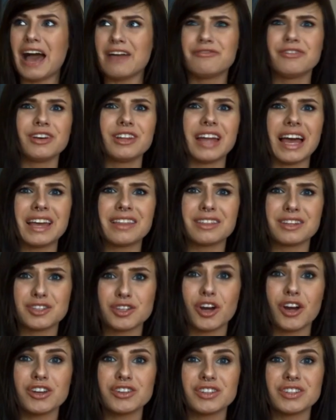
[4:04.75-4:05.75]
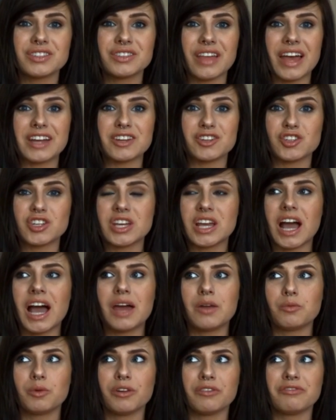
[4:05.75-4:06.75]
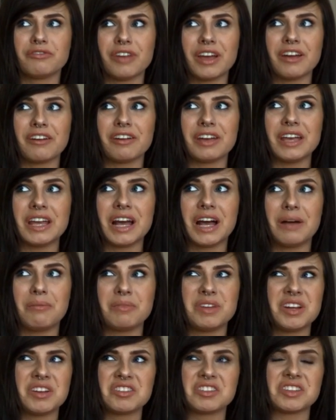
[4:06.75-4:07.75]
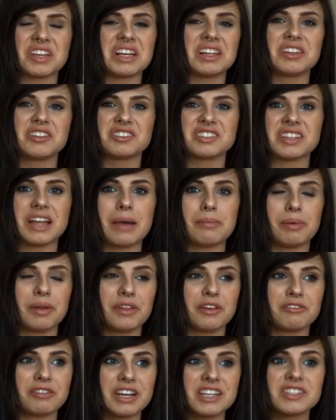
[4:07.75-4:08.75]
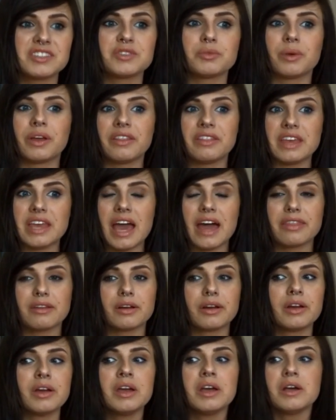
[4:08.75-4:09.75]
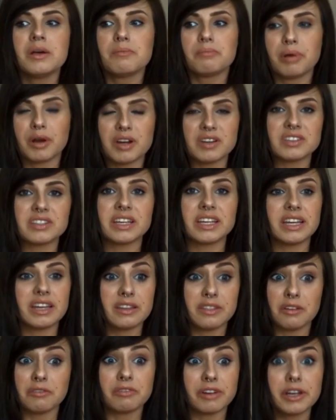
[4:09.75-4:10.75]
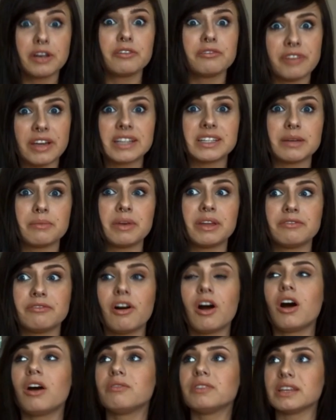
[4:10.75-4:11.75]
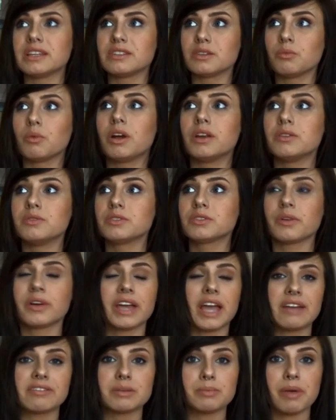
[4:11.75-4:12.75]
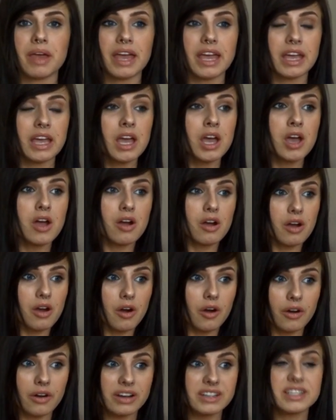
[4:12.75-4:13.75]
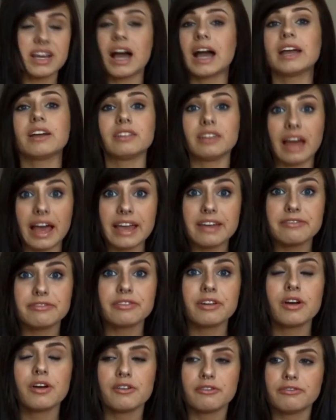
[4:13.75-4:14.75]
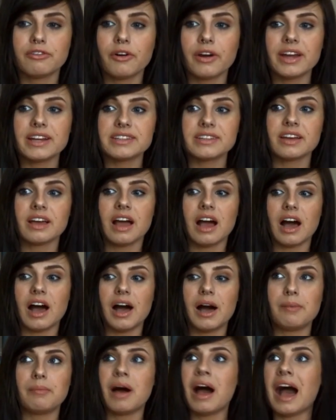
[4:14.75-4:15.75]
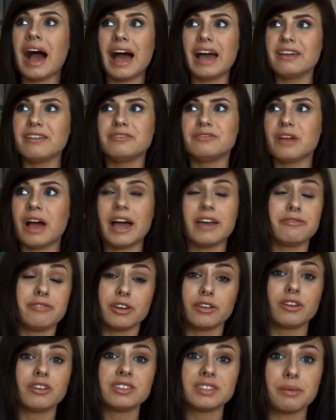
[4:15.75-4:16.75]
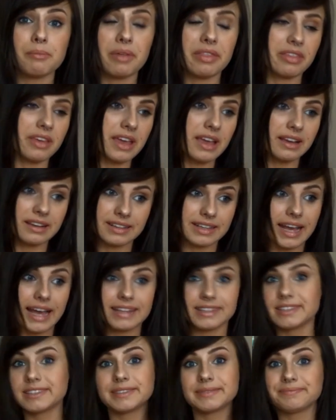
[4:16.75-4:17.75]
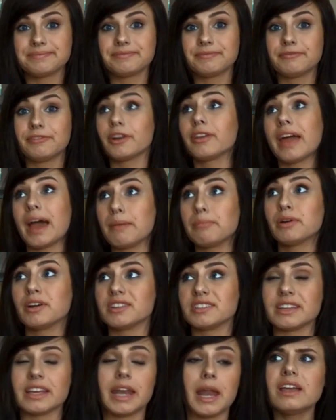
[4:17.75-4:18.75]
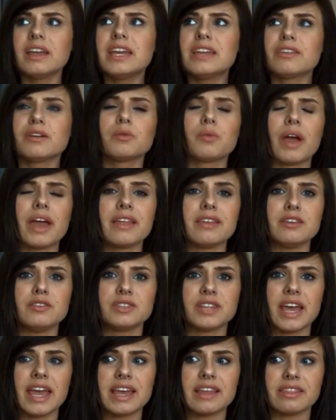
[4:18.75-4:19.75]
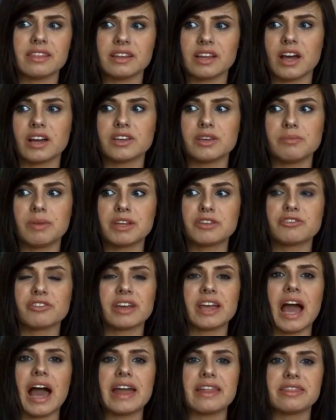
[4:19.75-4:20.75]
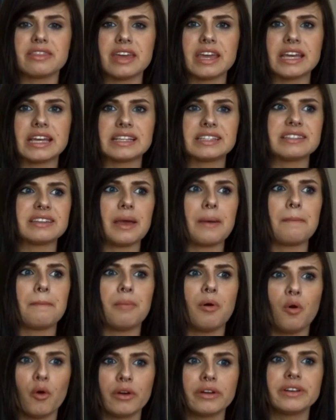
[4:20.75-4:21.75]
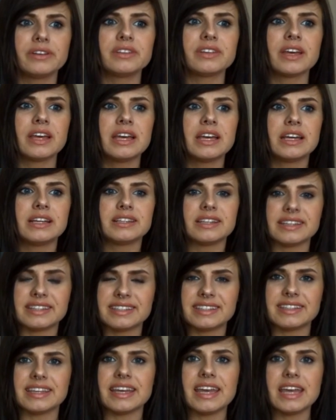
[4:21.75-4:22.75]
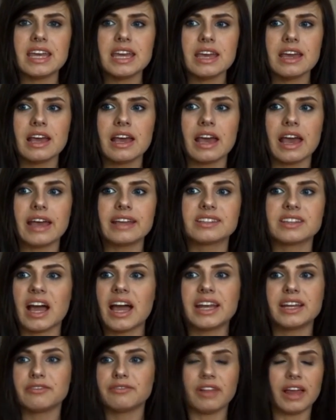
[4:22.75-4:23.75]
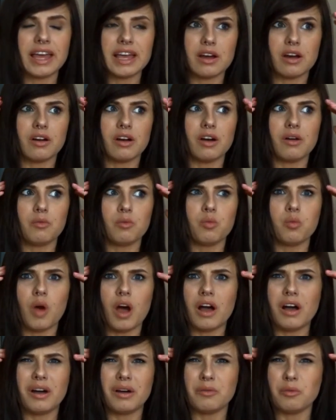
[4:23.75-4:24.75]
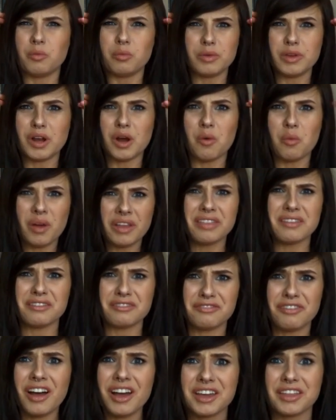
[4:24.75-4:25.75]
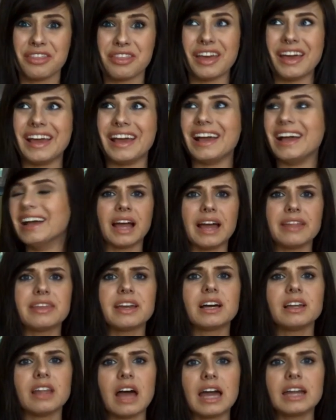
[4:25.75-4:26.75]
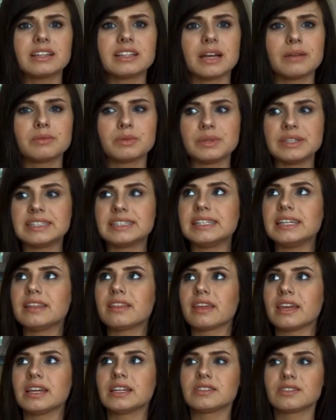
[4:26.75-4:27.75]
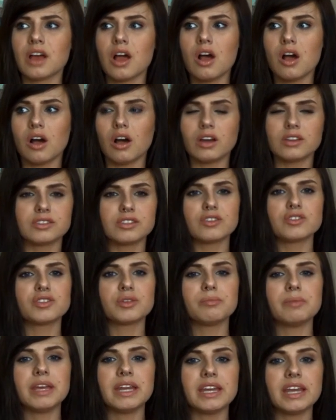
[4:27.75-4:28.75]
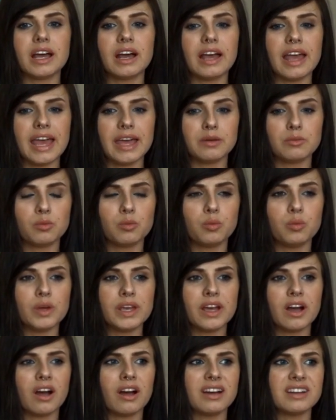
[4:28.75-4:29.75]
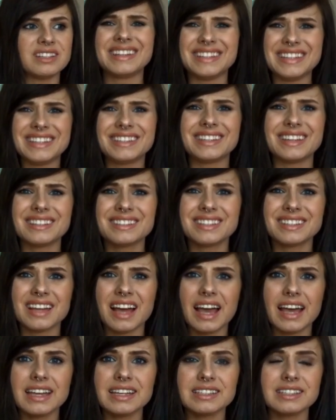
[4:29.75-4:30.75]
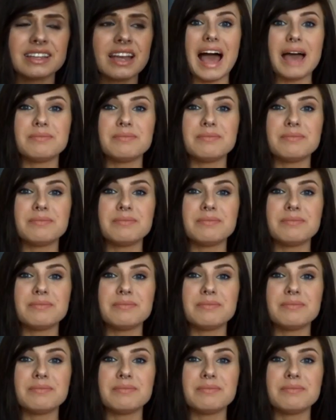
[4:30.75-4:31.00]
I feel like the charges that she got were very, um, you know, just like a little slap on the wrist when the other person, the real victim involved, is the one who's going to have to pay her entire life for it. Um, I, I feel no sympathy. That's for that person. Either way, you take the documentary, I think it's important to see. It's kind of like a, a, you know, what the fuck thing. I think a lot of times we see things on social media and we are desensitized.